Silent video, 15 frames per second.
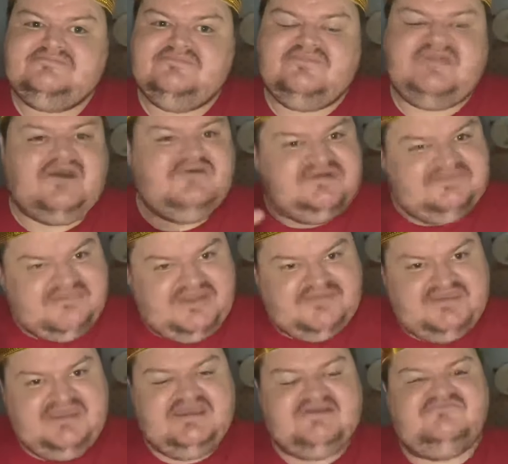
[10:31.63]
that would make
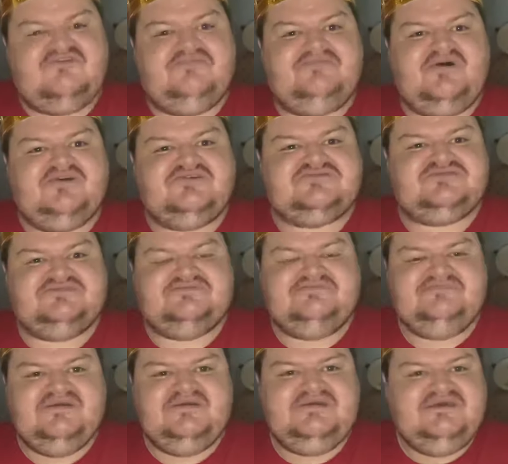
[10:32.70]
me hit rock
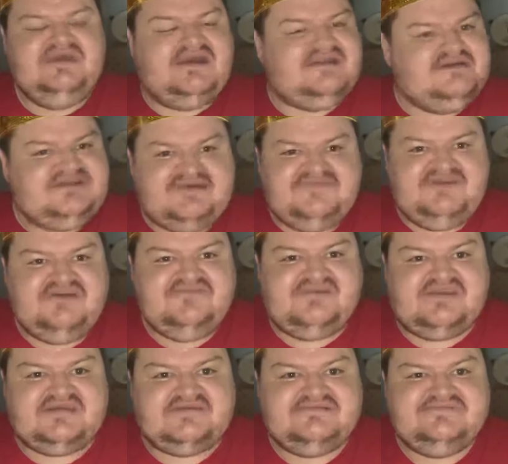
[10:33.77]
bottom and I'd have
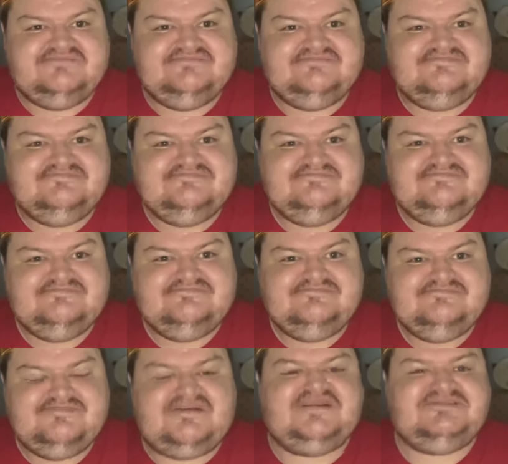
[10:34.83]
nothing.
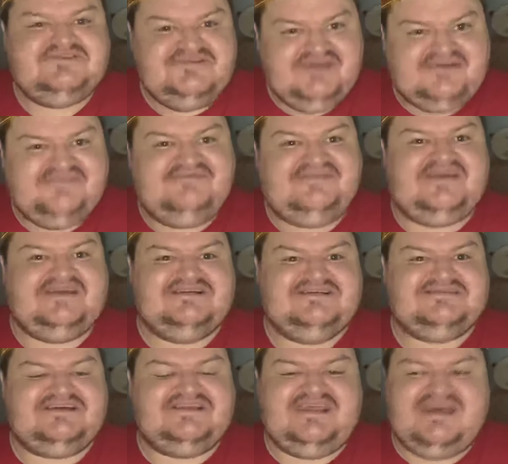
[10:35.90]
But I do have
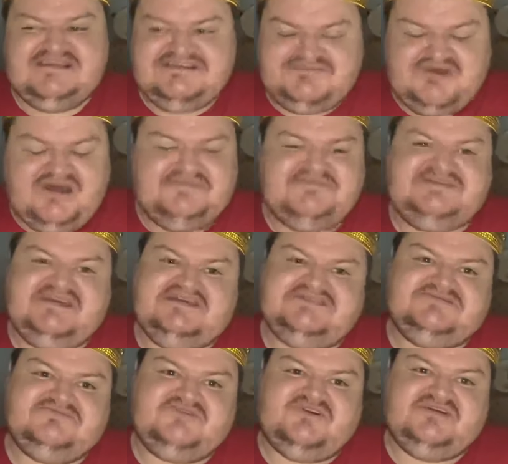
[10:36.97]
things, and that's what upsets
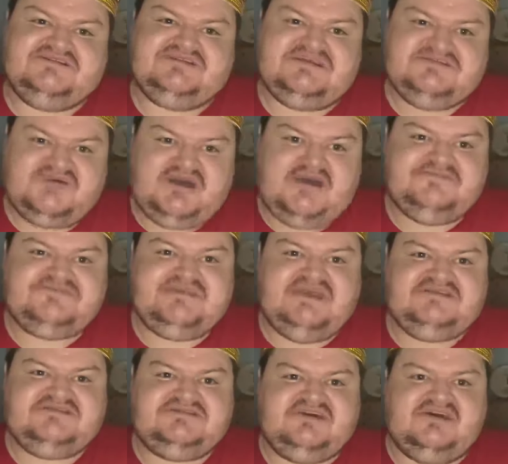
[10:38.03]
them, guys. That's what
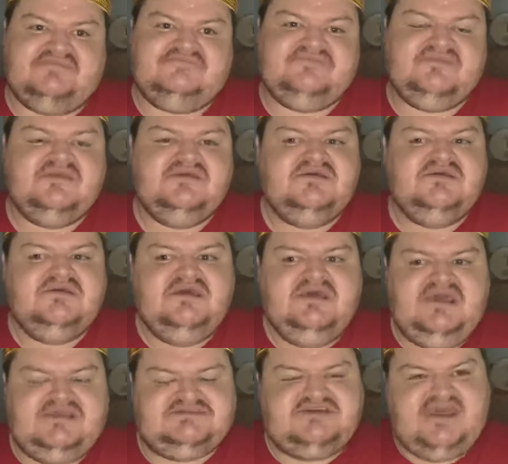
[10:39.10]
upsets them,
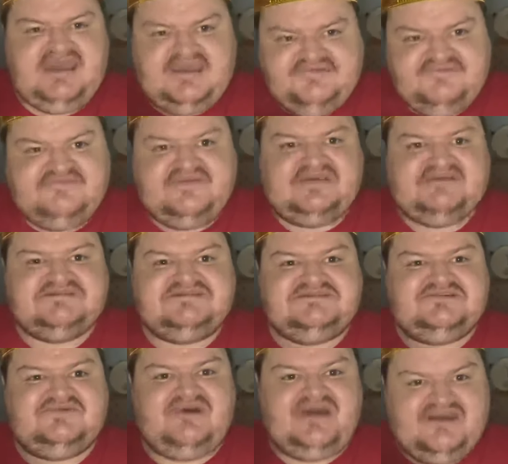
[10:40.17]
is I have things
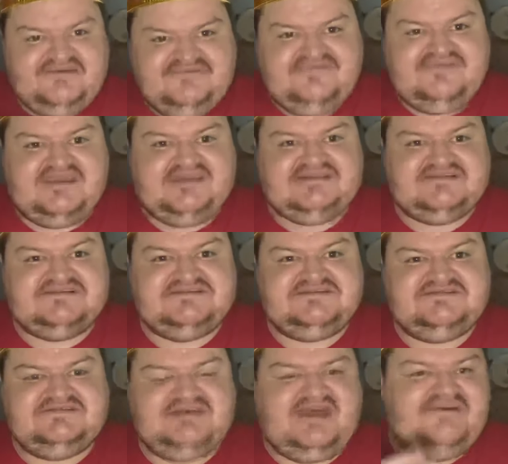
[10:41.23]
still. I have
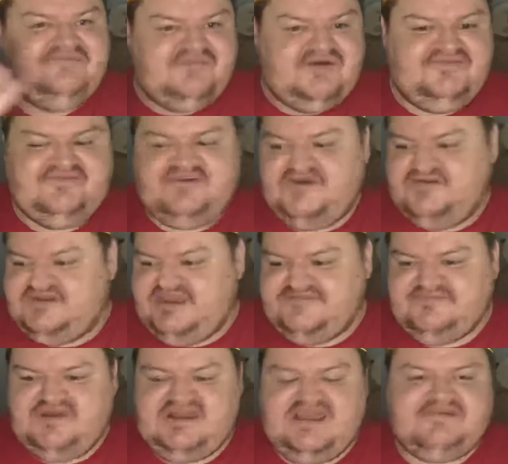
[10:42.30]
things. I have my phone. I have
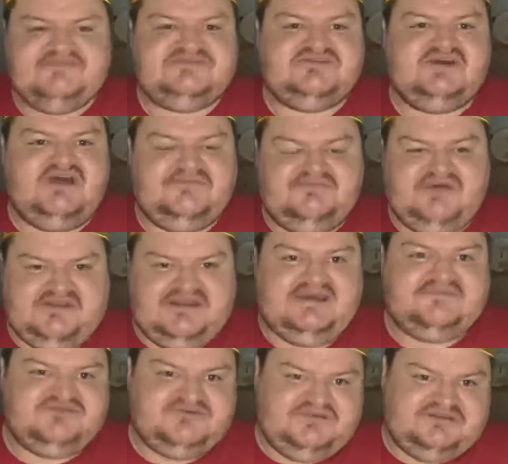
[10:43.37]
my laptop. I had my
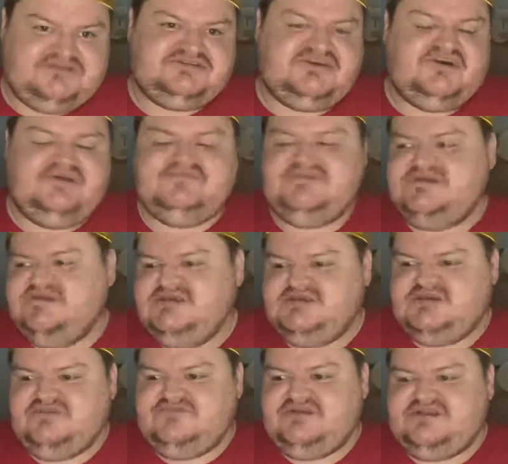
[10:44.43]
laptop at the time.
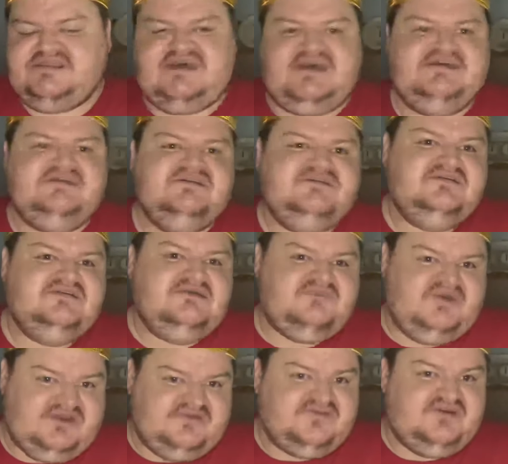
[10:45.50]
Got rid of that
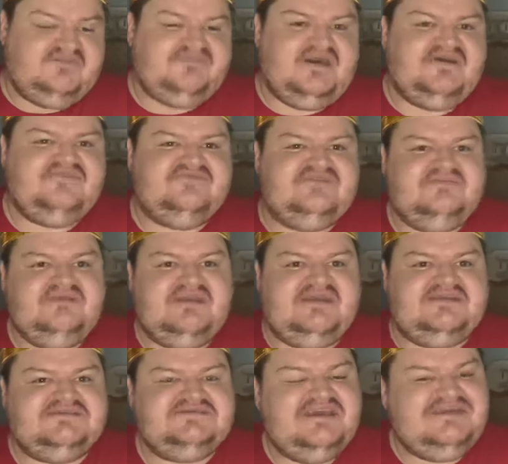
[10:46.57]
when I got it back from the
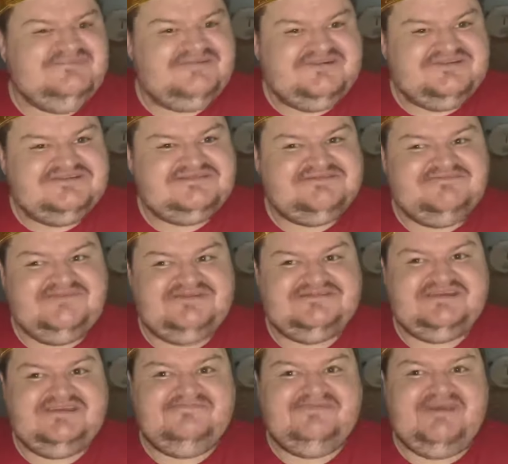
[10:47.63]
police. Yeah, because you
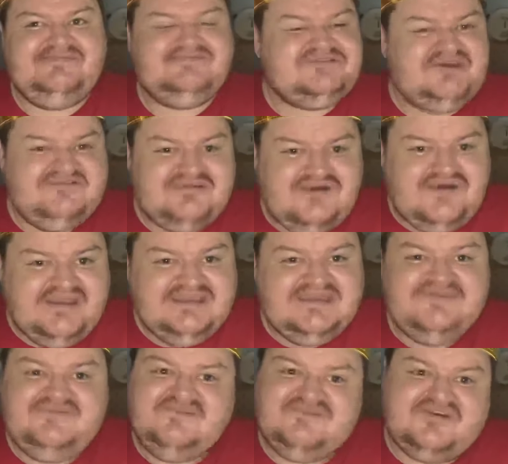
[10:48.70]
see, people don't like
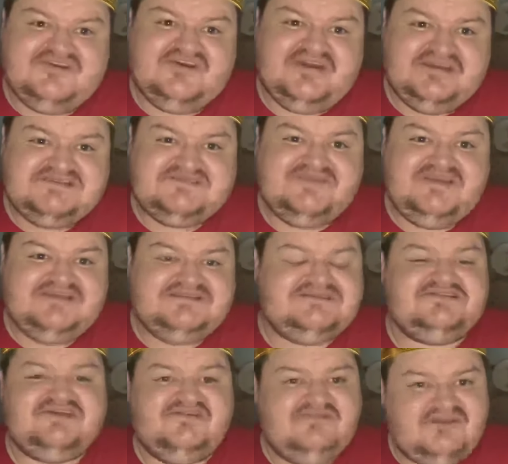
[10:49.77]
it if you've got nice things.
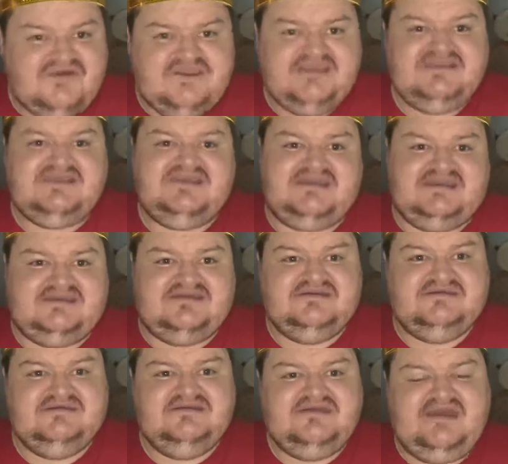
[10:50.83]
They don't like it,
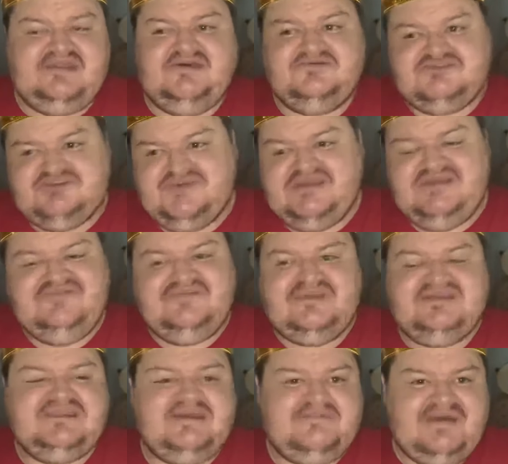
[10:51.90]
and they'll do anything
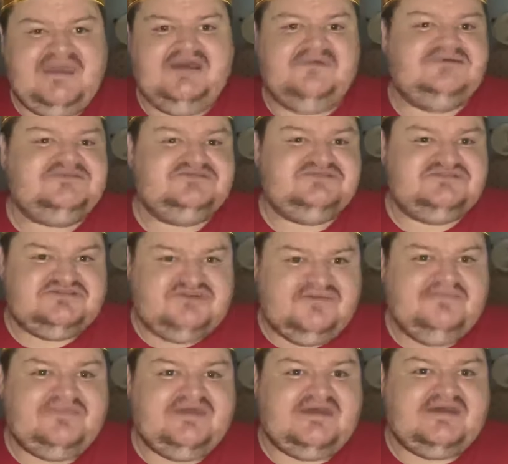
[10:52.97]
in their power to
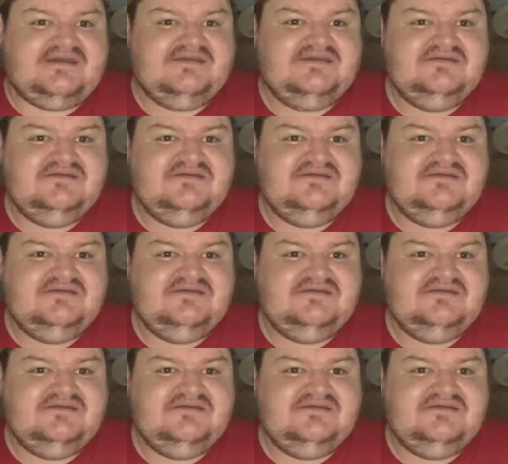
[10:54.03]
stop that.